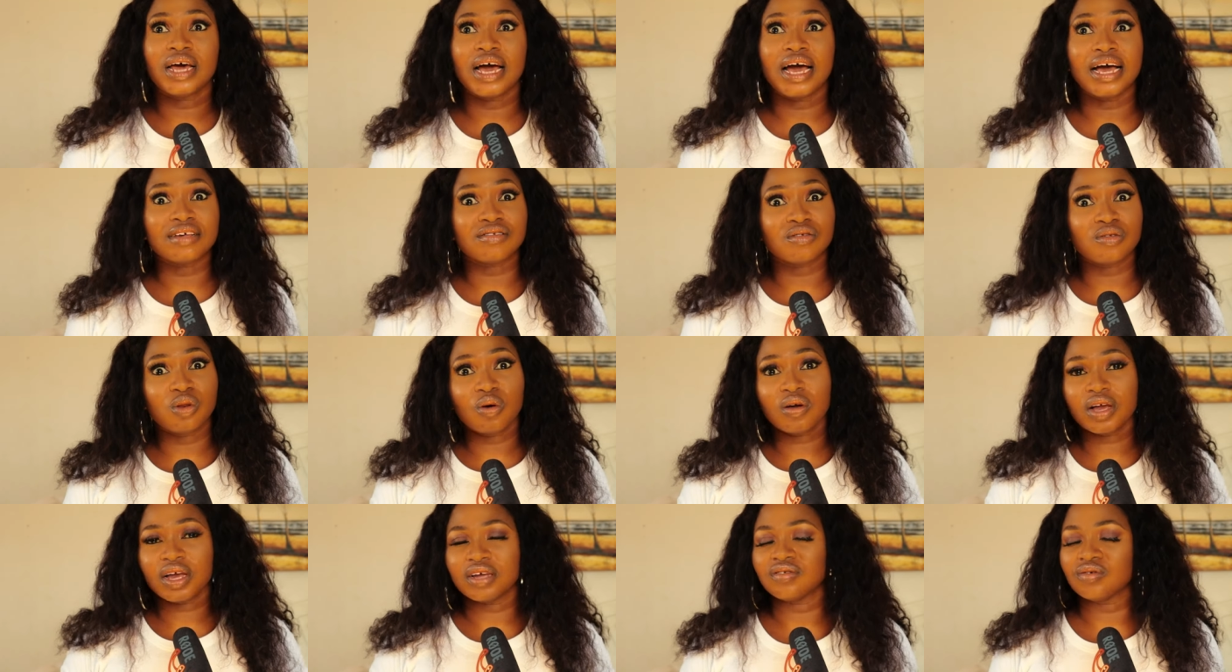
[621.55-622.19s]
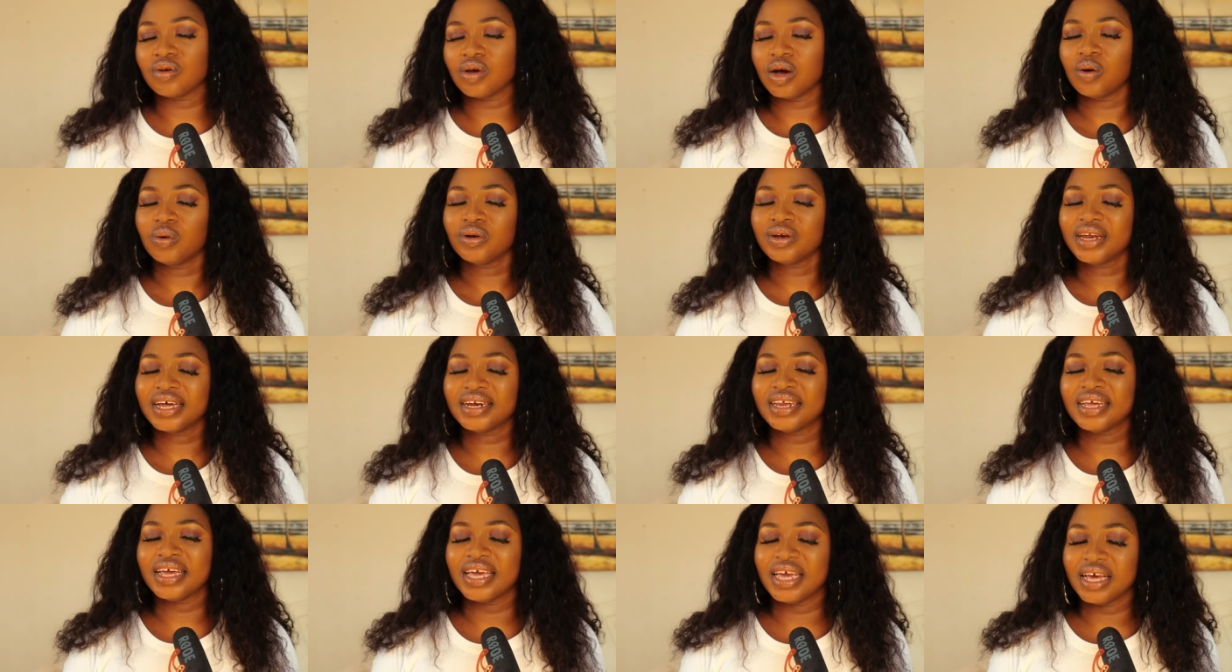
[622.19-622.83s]
as long as you are
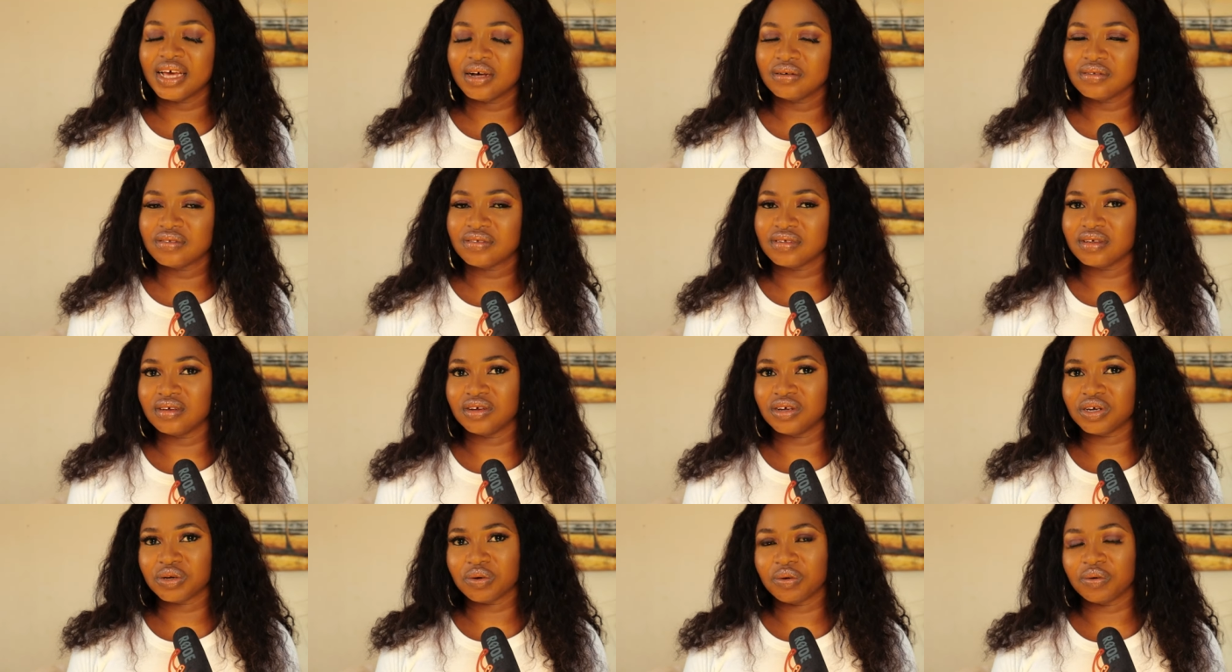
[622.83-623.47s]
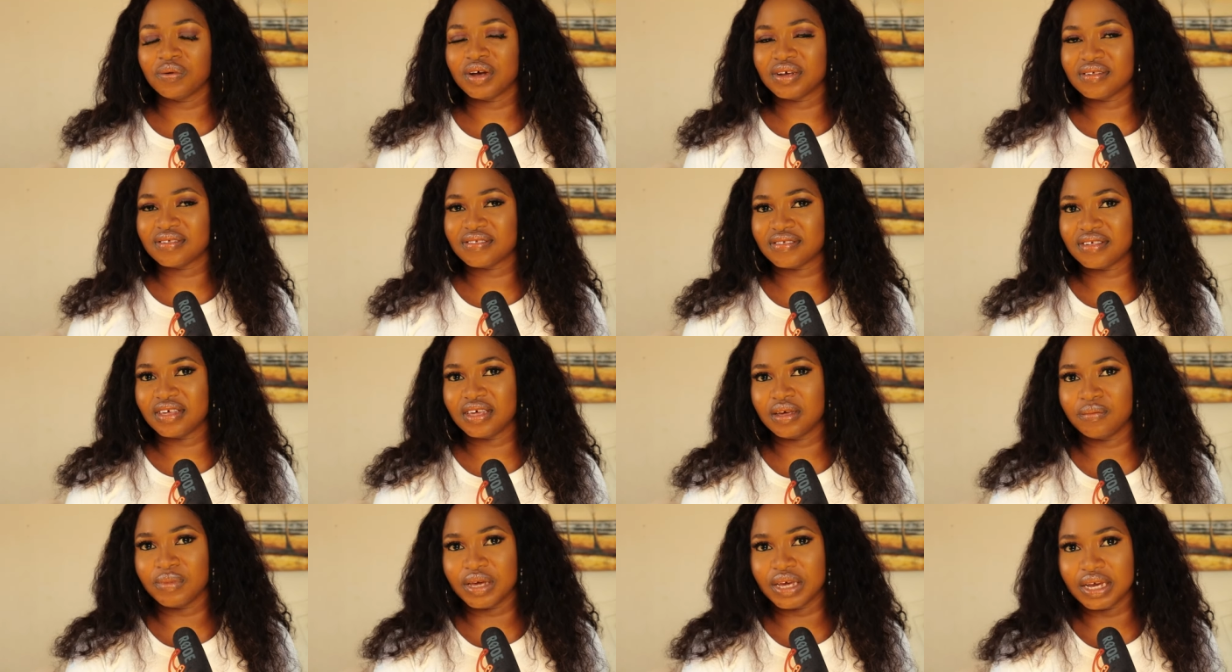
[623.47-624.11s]
under the health insurance
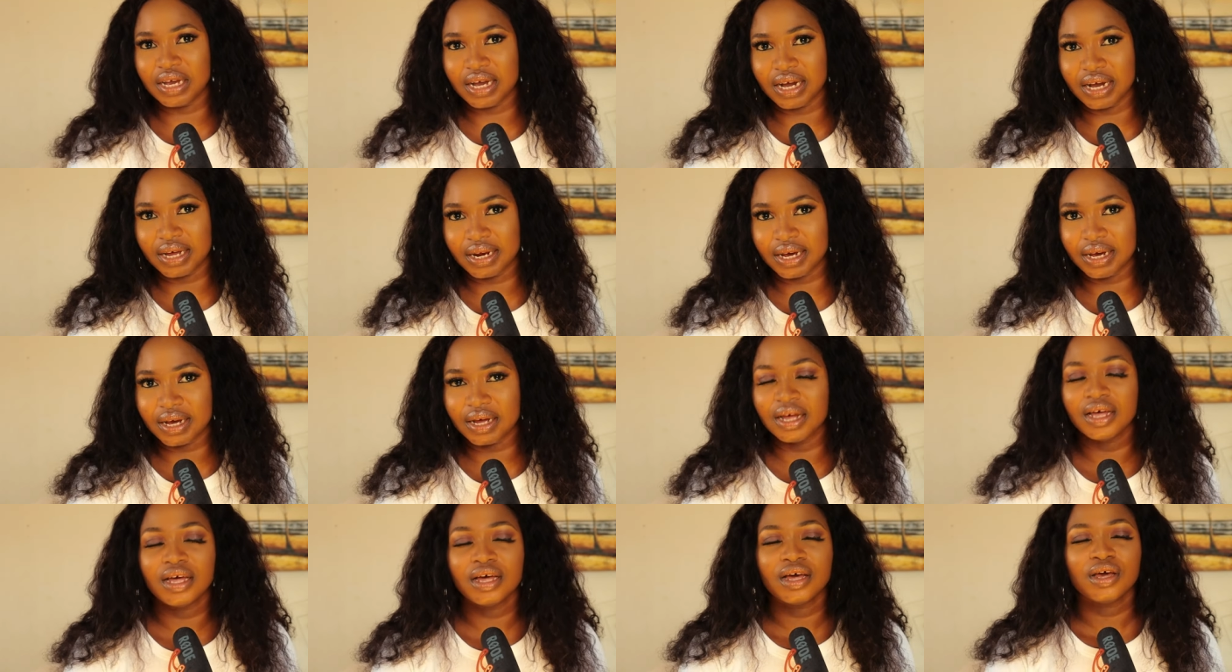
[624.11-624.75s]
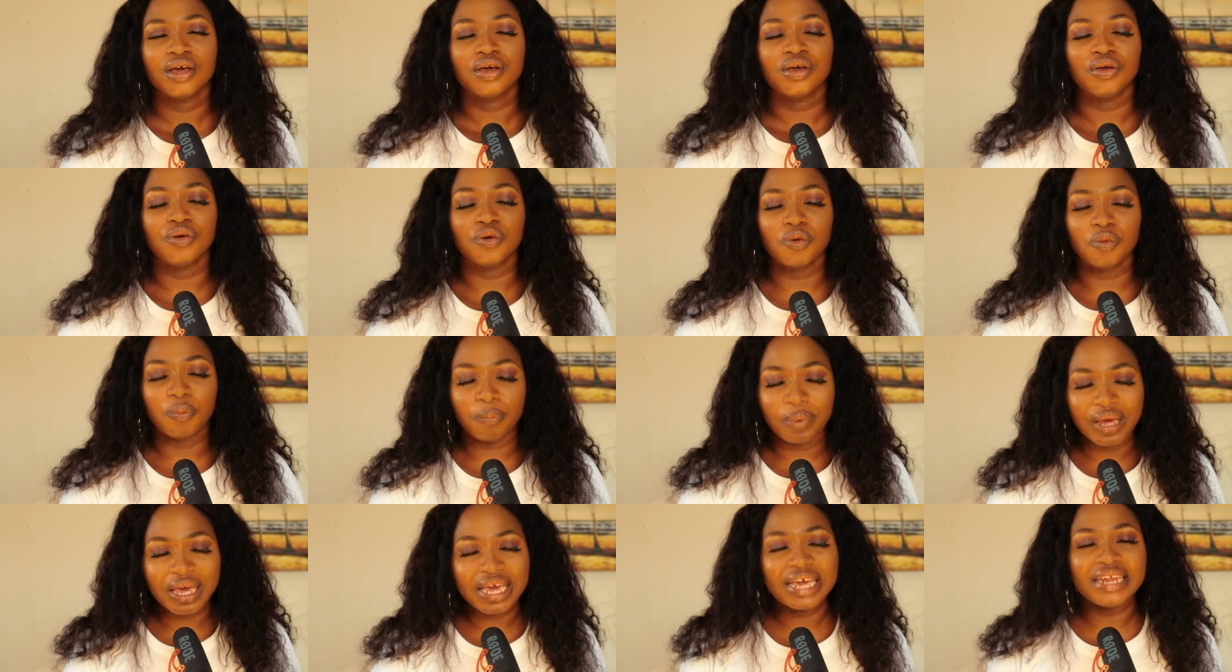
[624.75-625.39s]
scheme in Ghana, you
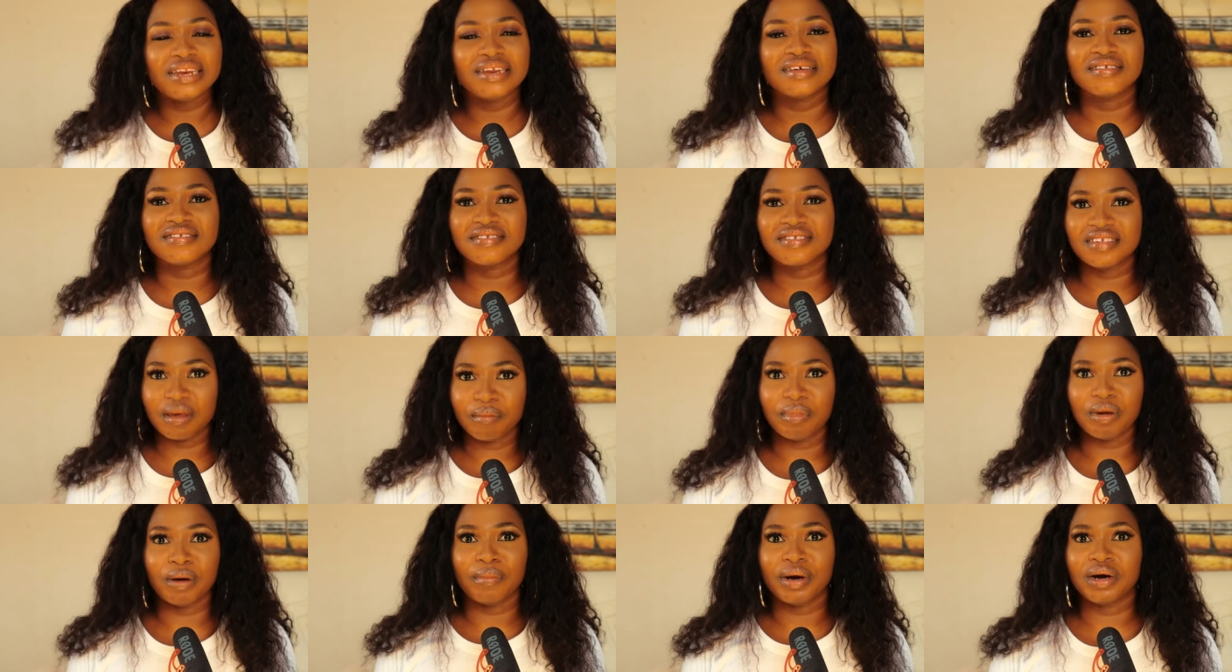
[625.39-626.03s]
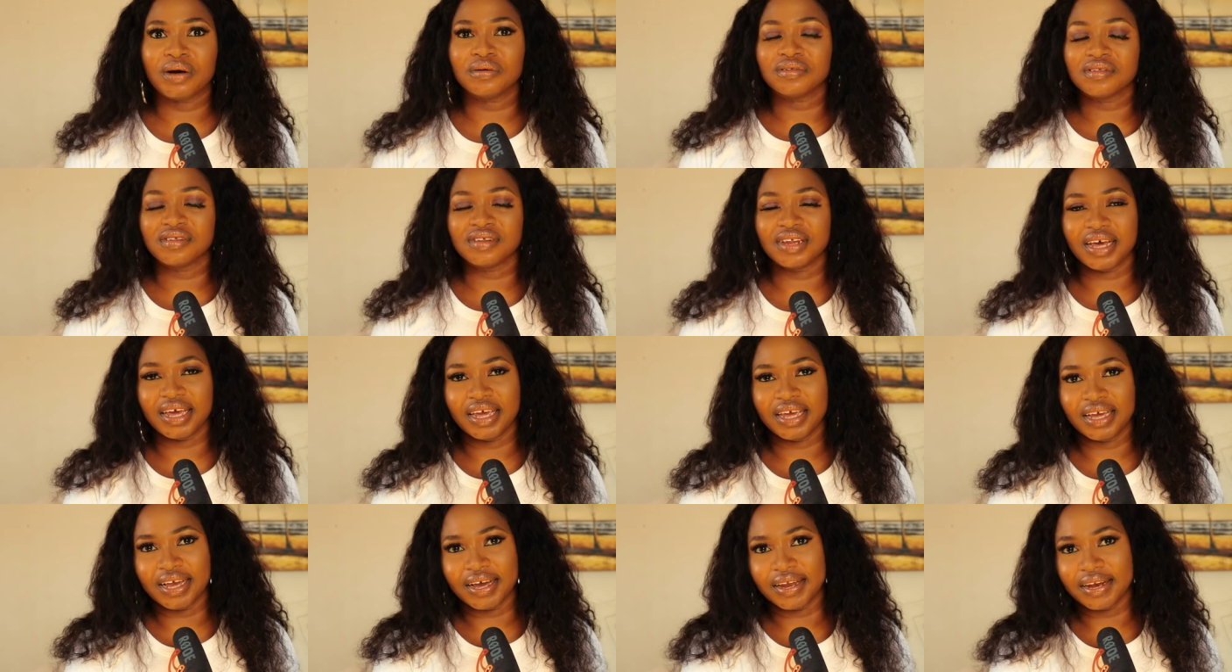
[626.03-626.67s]
pay the same amount
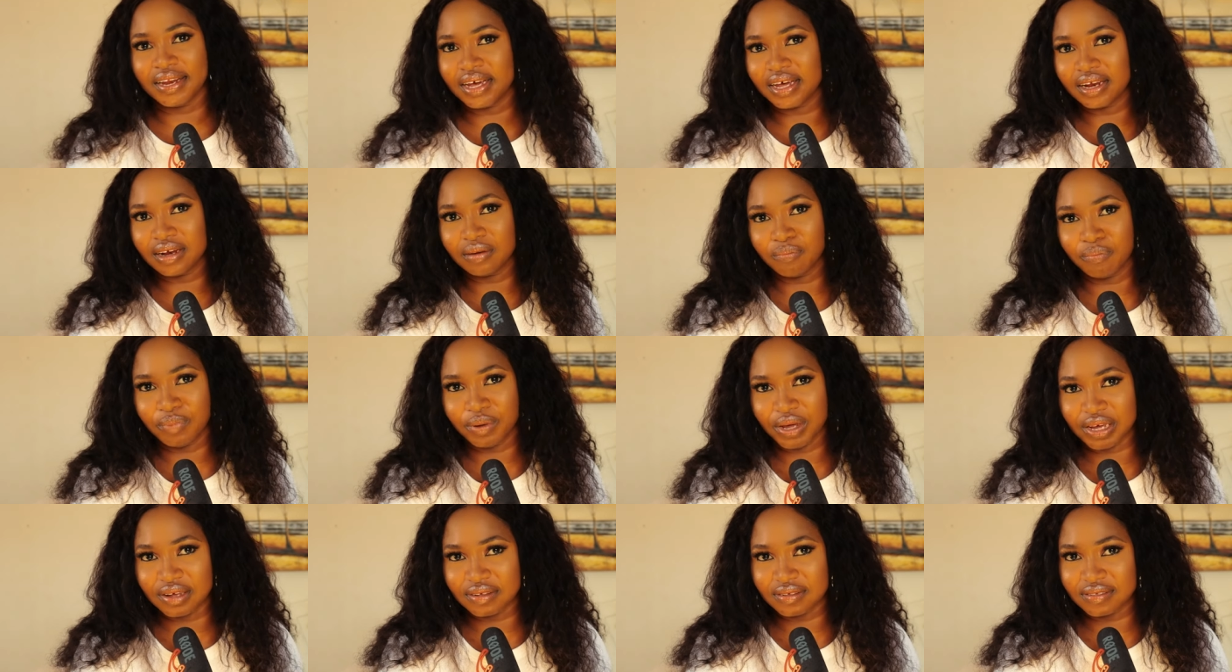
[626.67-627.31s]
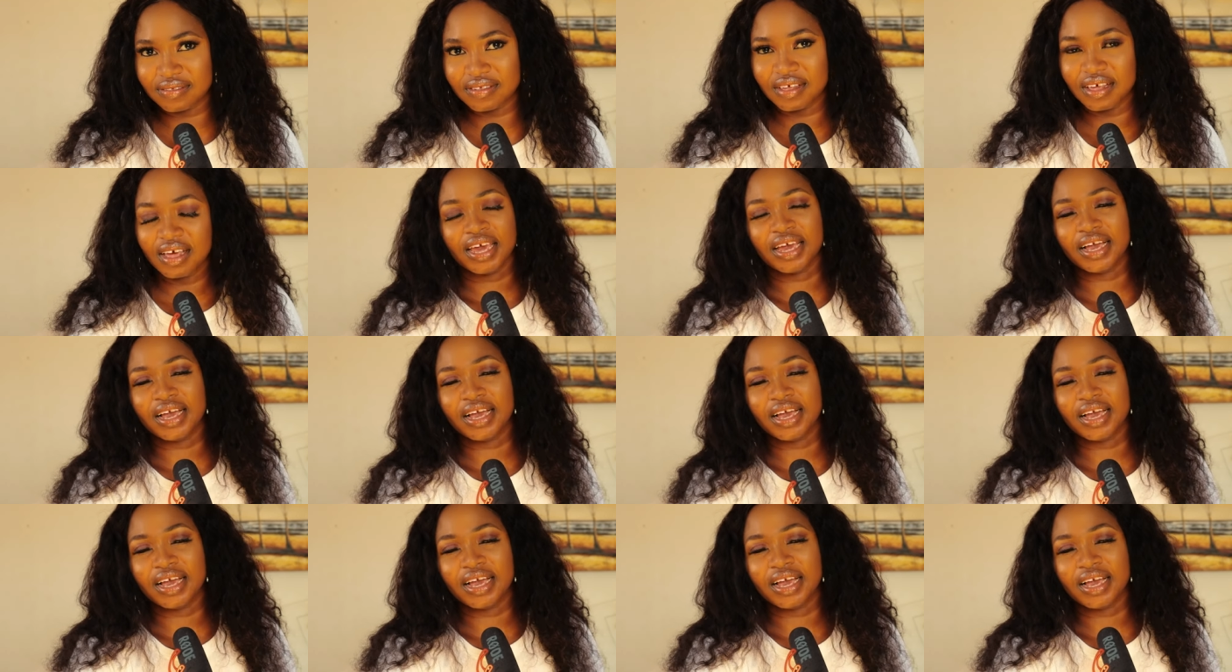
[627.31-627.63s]
that a Ghanaian pays.